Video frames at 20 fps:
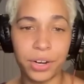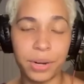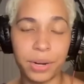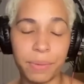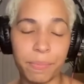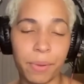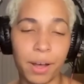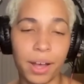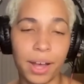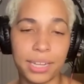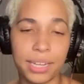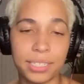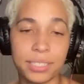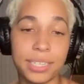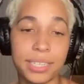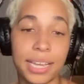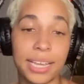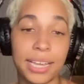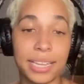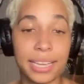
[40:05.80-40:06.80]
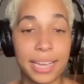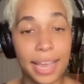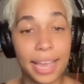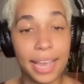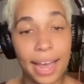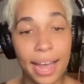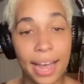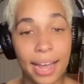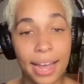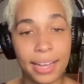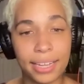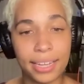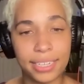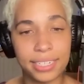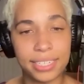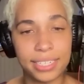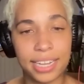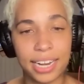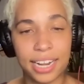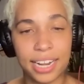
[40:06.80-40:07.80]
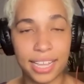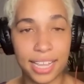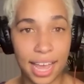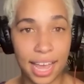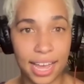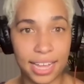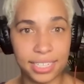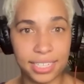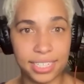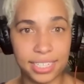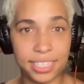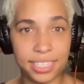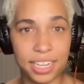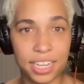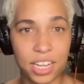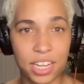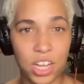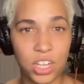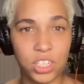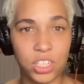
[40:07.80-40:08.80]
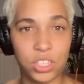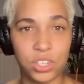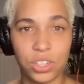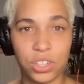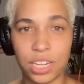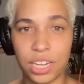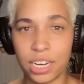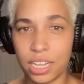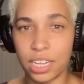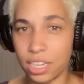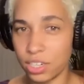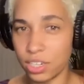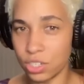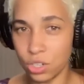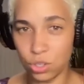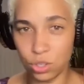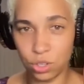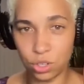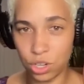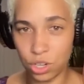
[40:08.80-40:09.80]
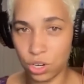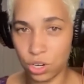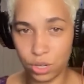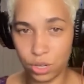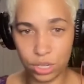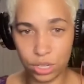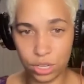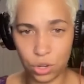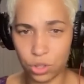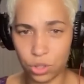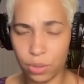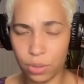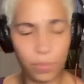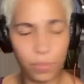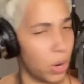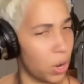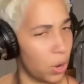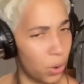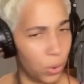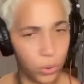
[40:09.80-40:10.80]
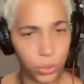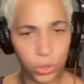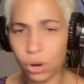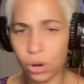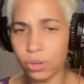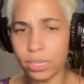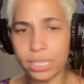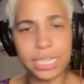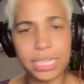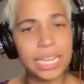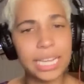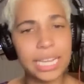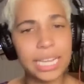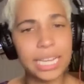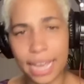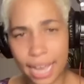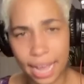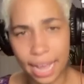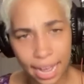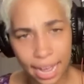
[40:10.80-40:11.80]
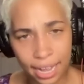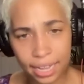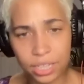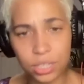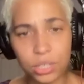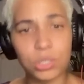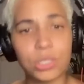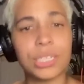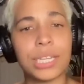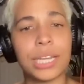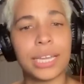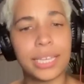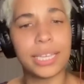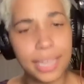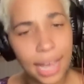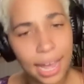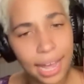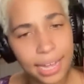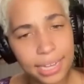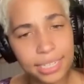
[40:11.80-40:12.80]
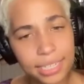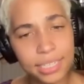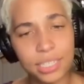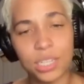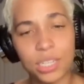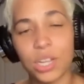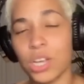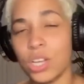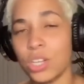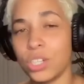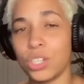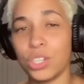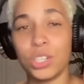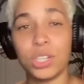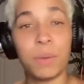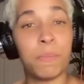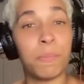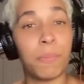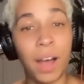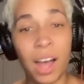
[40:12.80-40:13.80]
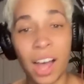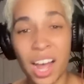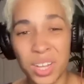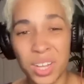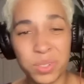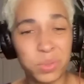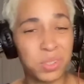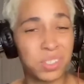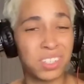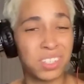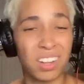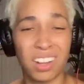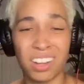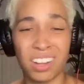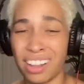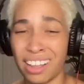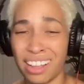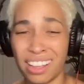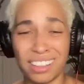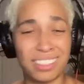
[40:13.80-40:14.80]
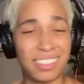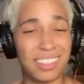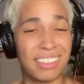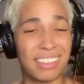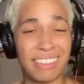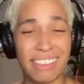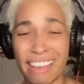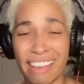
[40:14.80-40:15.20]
and Boss say yeah instead of yes. So then he told them, no, you don't say yeah, you say yes. So then Boz was on like the